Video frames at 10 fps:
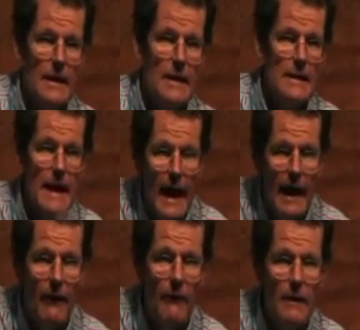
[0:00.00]
and
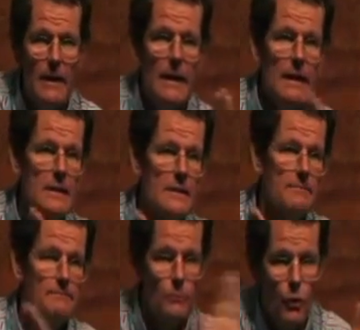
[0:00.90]
now it's
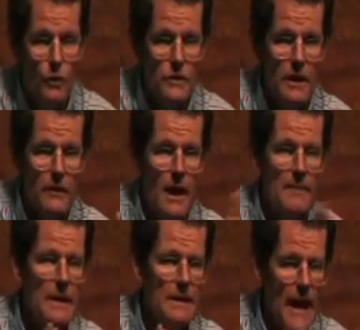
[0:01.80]
a war zone,
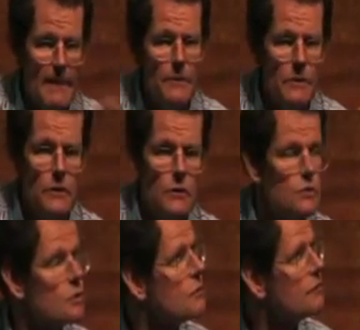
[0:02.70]
and it's absolutely
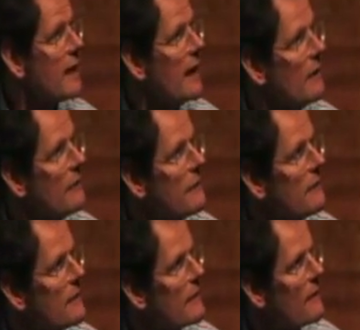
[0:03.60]
extraordinary how
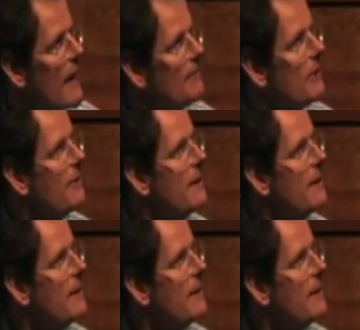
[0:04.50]
these things happen.